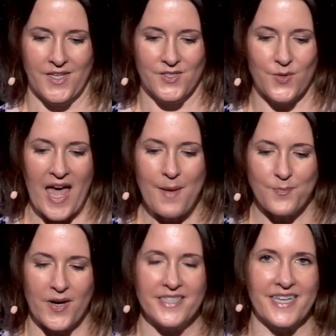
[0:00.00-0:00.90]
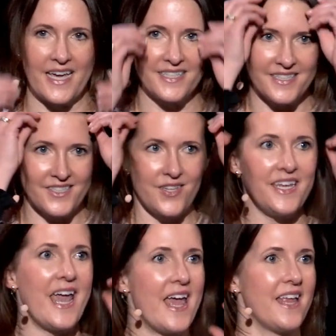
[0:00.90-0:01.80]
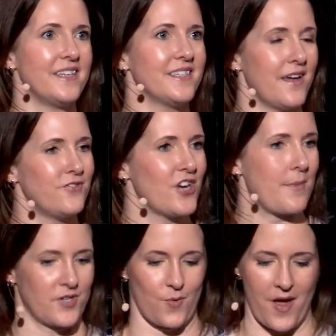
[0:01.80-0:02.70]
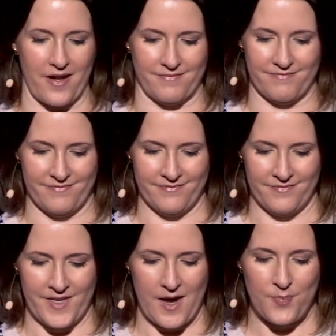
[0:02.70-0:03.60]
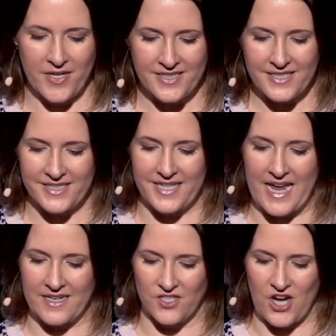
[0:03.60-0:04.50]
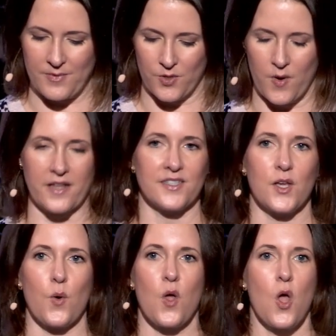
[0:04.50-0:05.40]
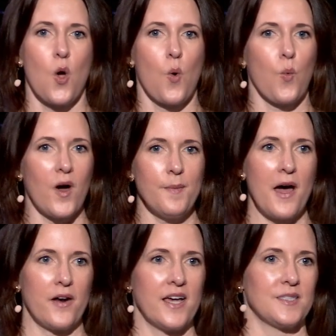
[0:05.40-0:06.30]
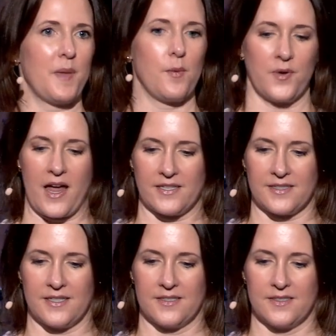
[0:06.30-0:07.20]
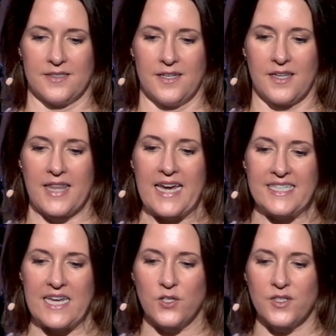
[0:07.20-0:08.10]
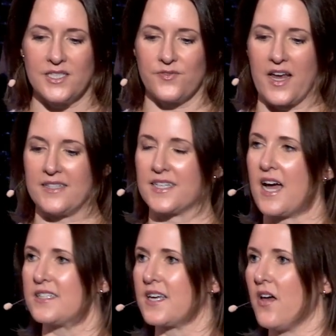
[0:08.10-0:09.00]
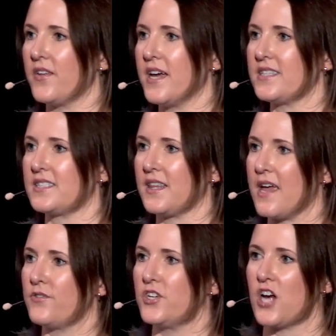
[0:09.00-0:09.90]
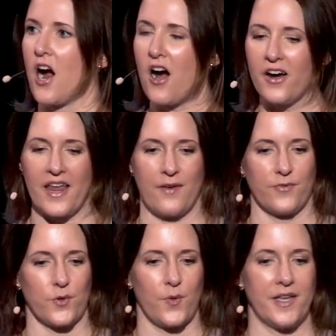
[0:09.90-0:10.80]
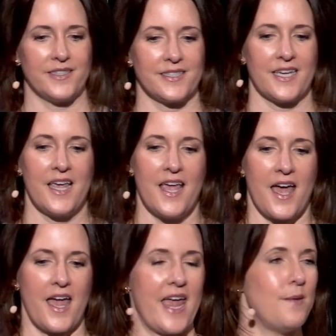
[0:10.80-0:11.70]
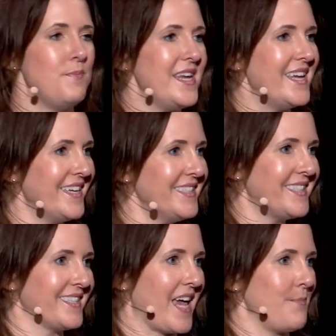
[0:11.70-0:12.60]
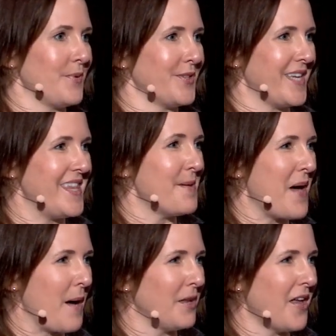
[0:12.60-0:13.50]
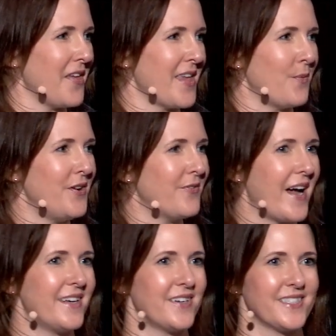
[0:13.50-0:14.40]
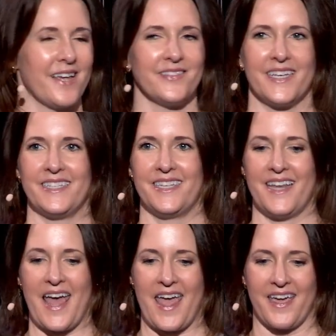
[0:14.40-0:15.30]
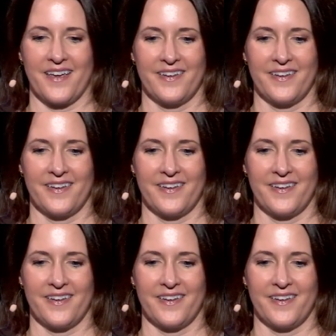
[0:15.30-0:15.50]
So that brings us to the end of chapter 1. It brings us to the end of chapter 1. So what about us, BelPres? Like Daniel and his friends, God's called us to leverage our influence and be his disciples in the Babylon that we find ourselves in today.